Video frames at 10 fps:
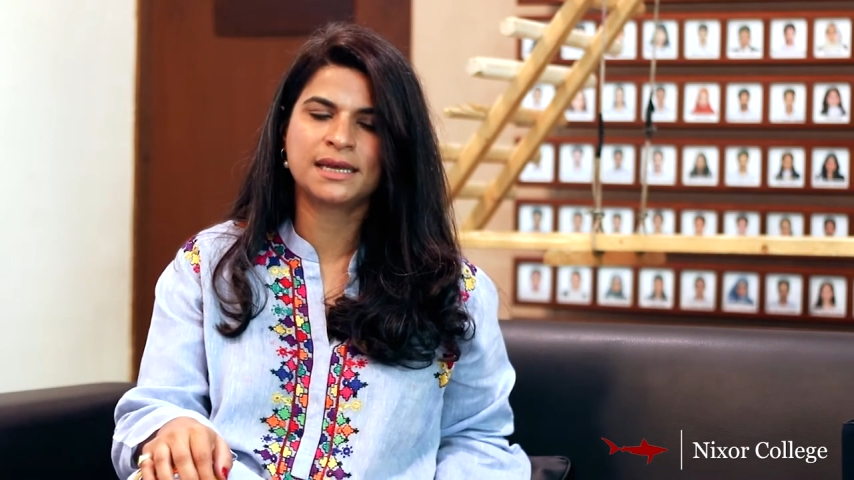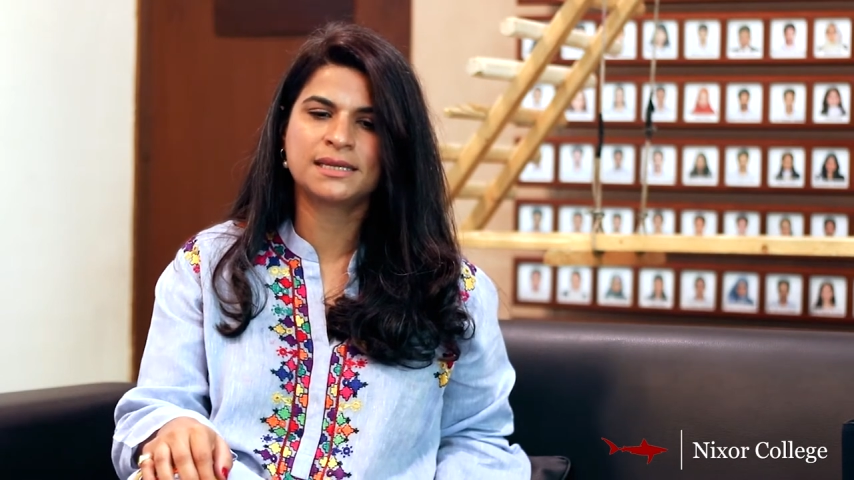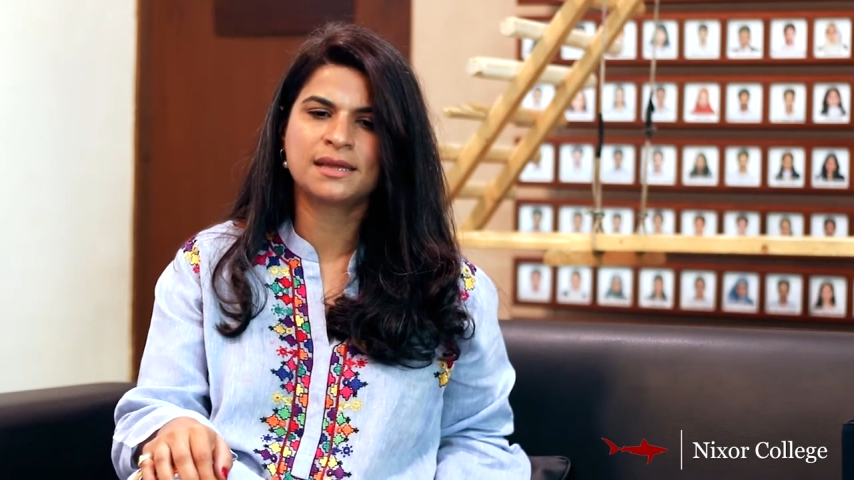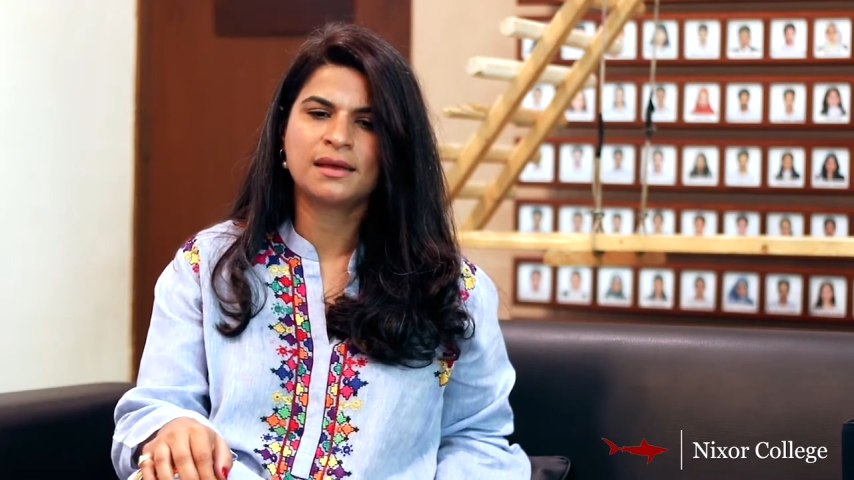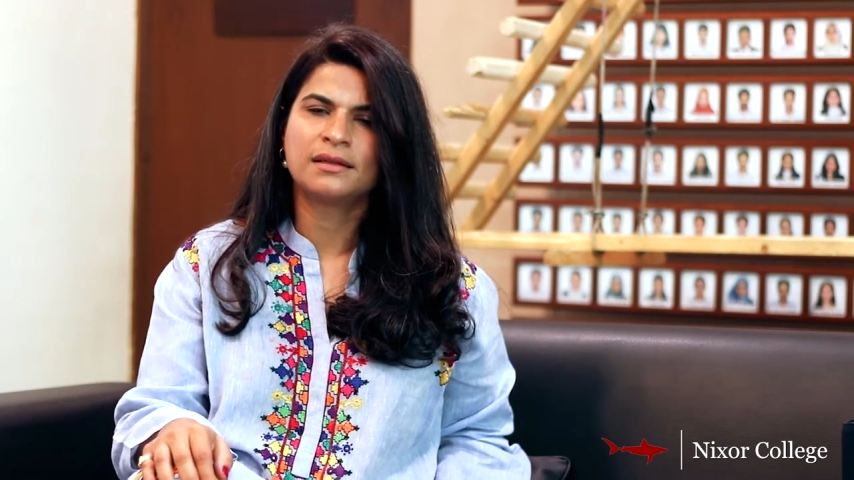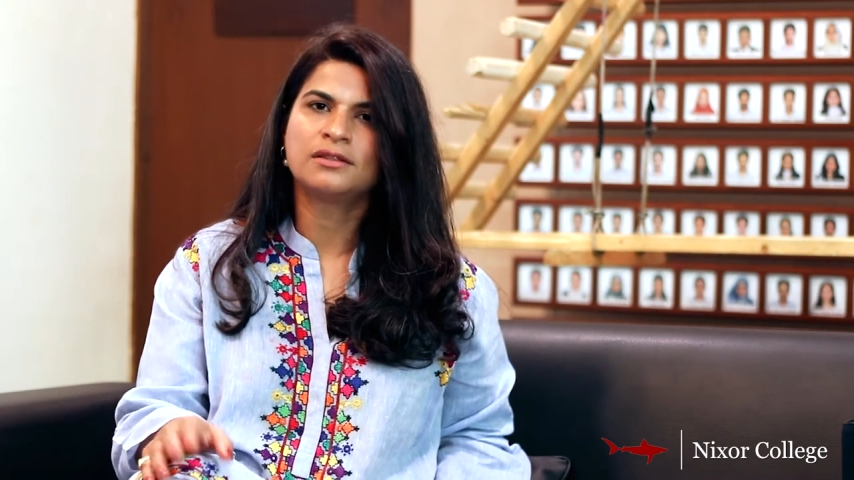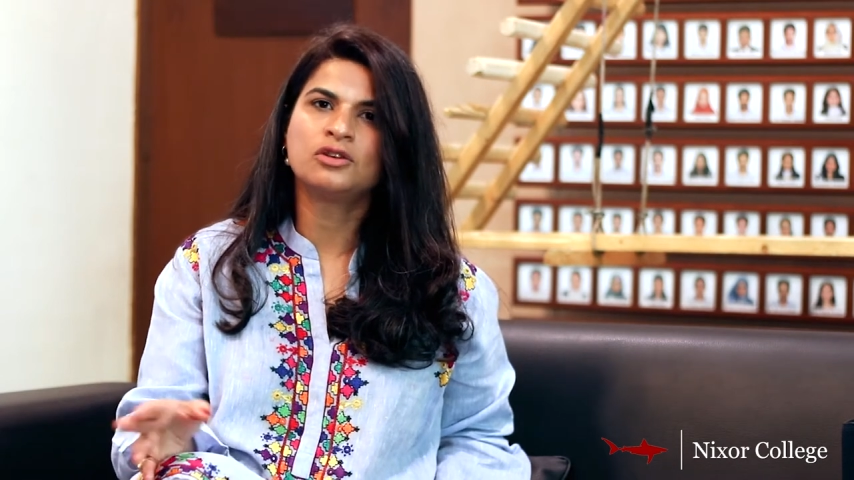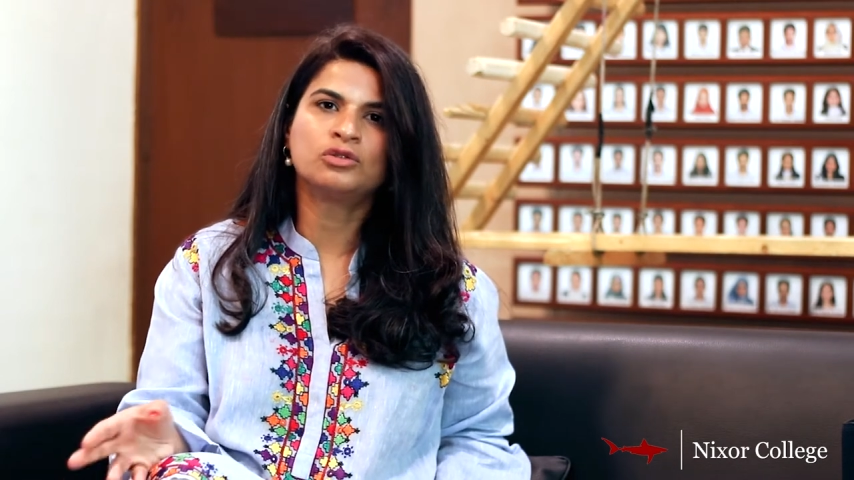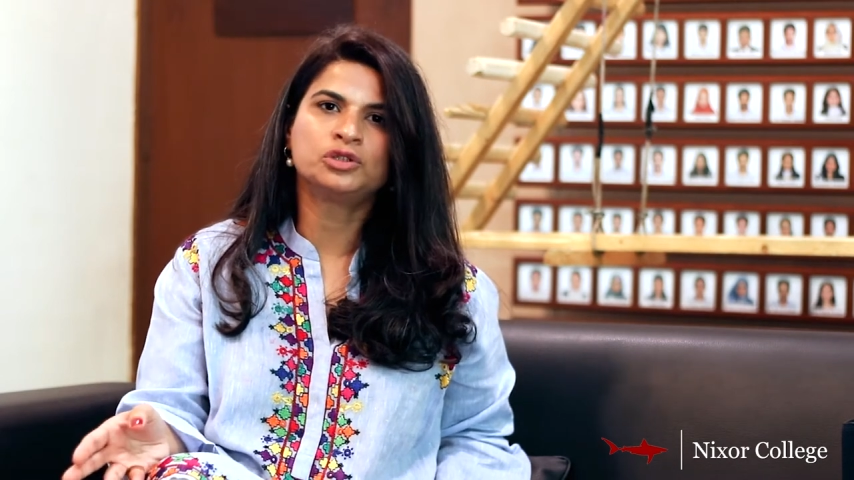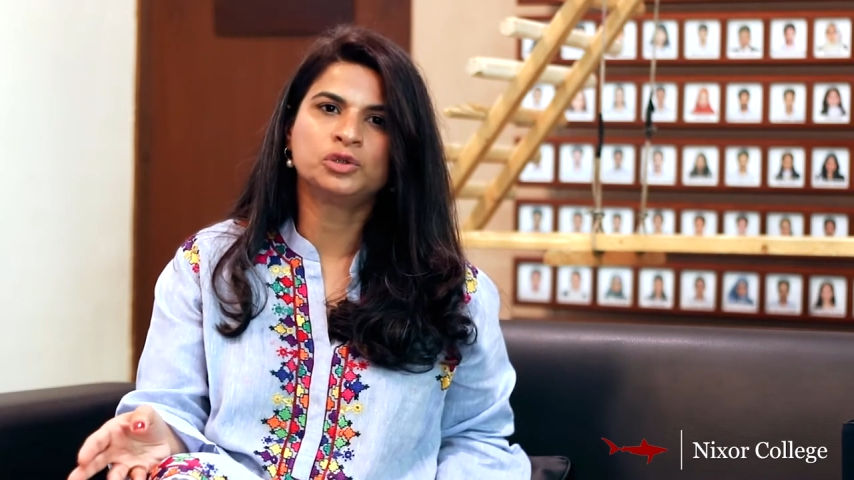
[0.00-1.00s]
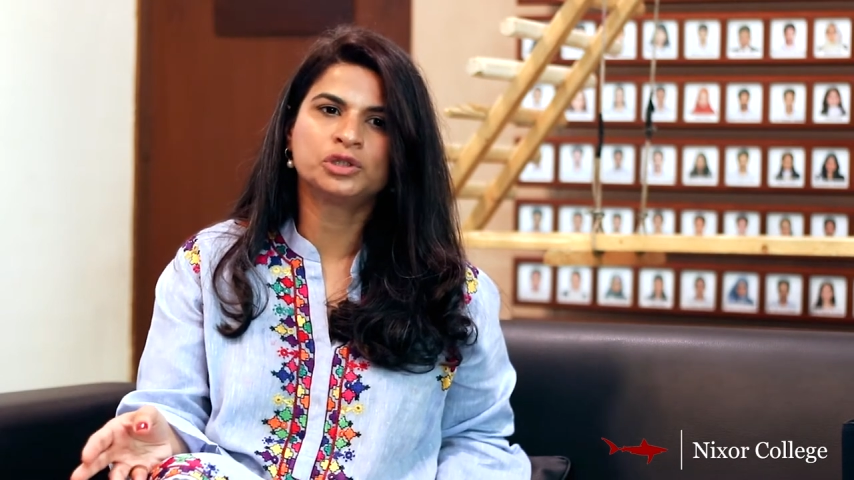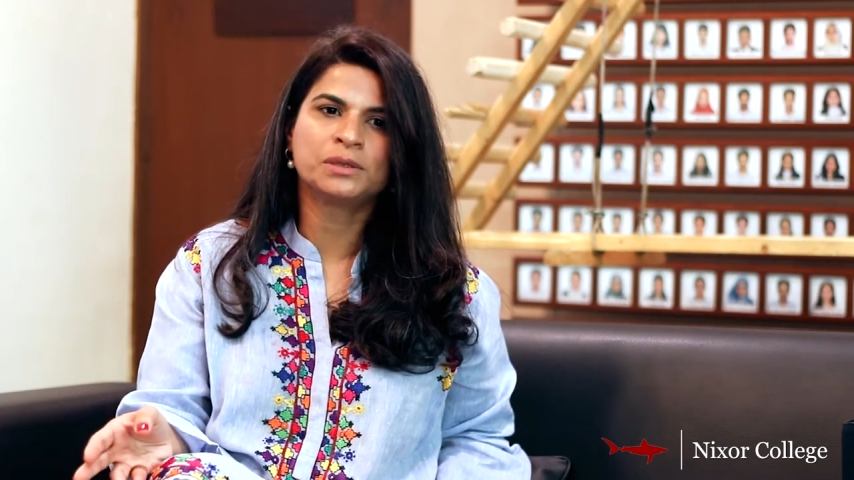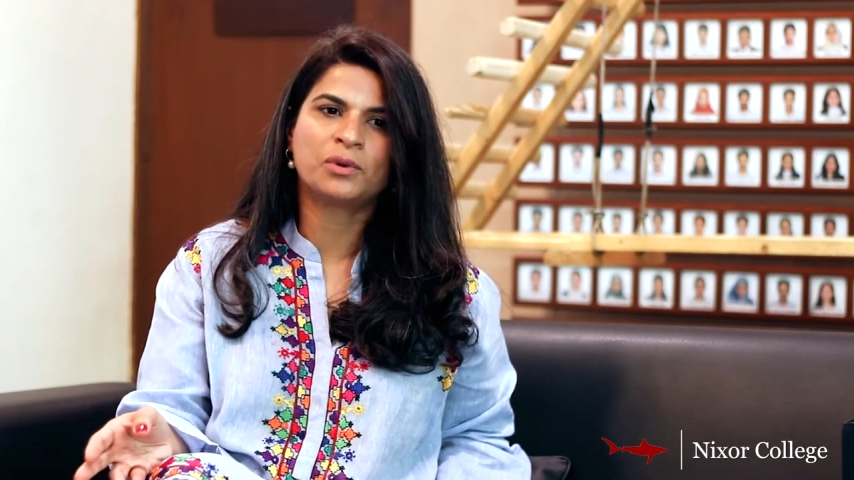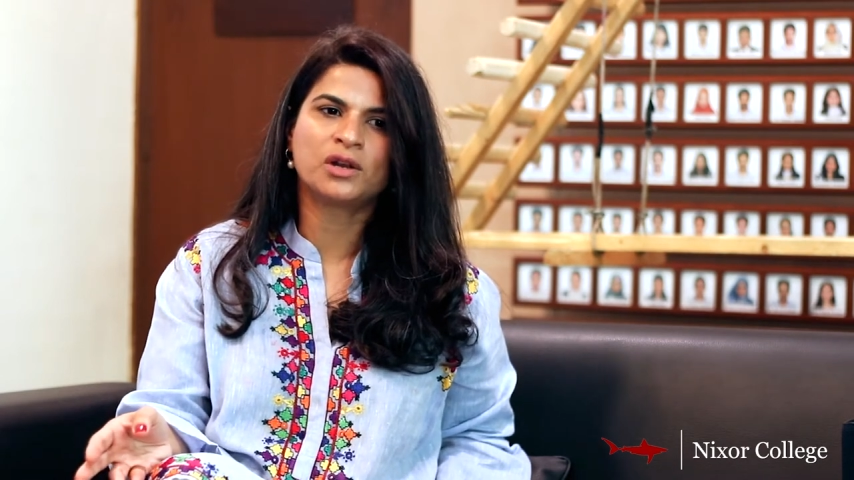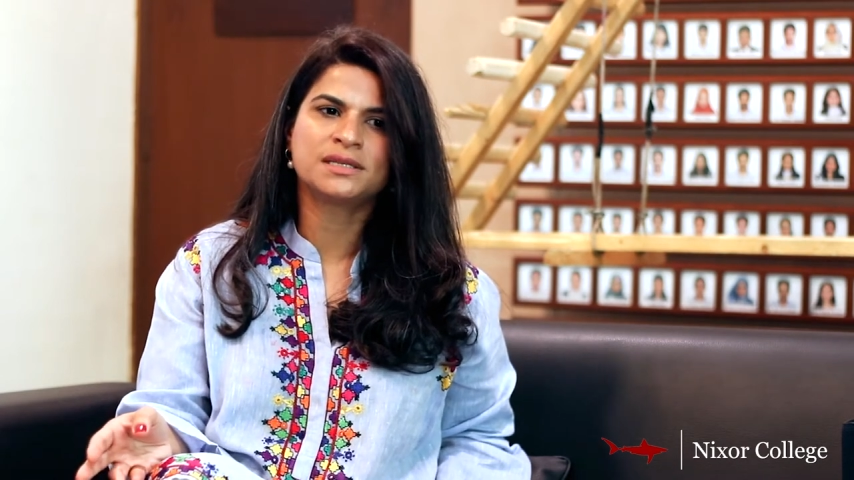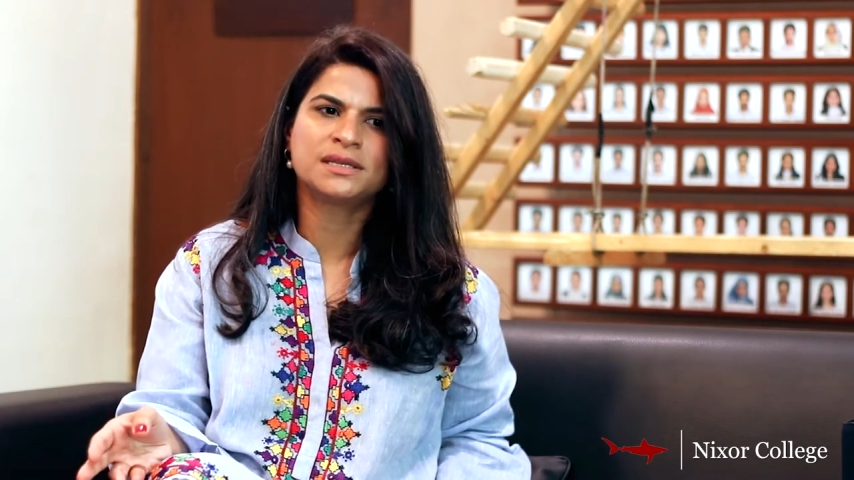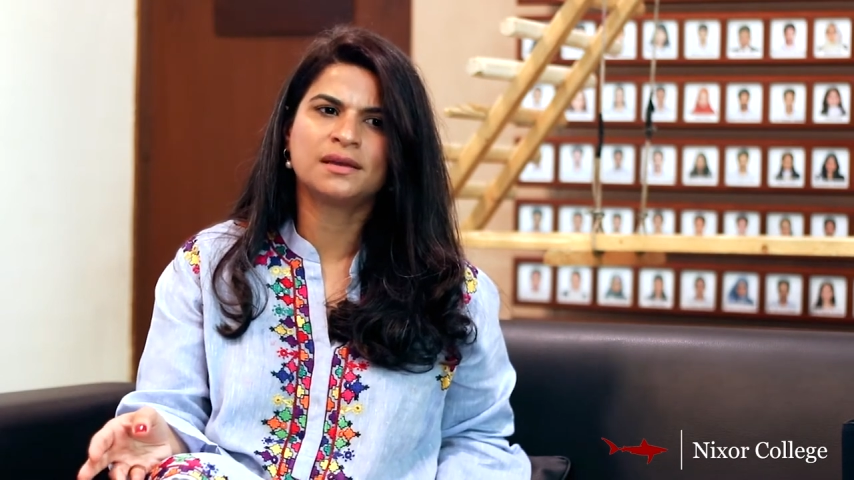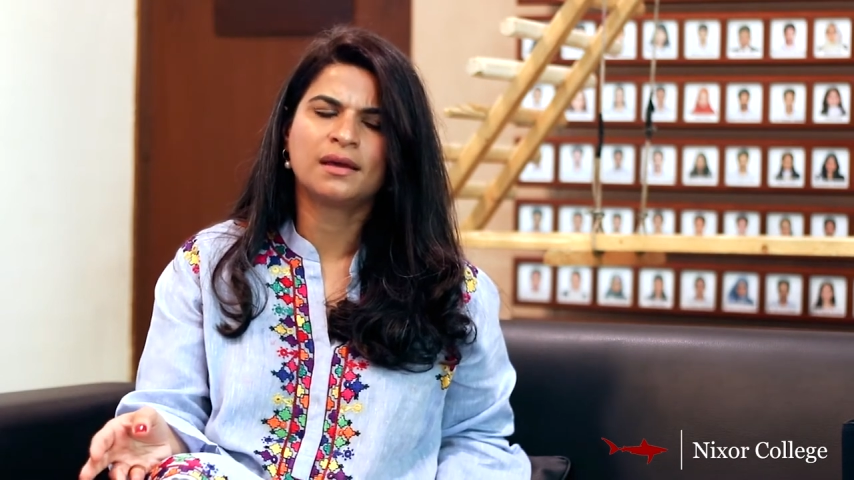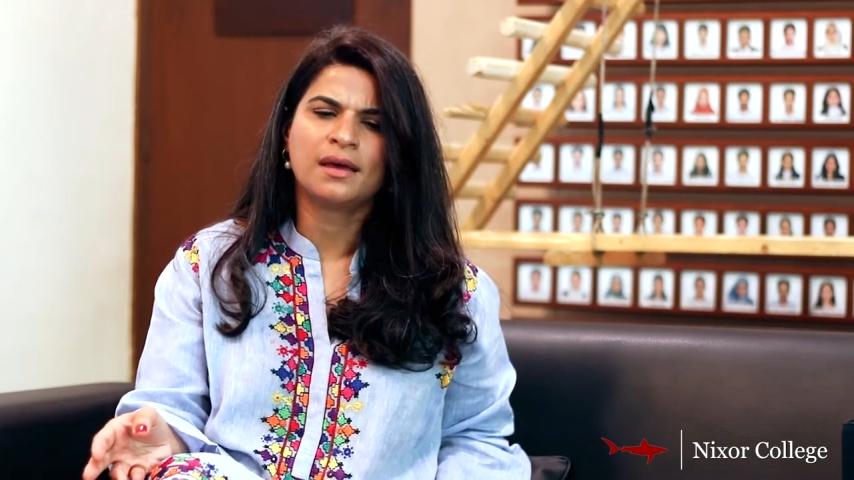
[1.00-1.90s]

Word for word: is the no tuition policy.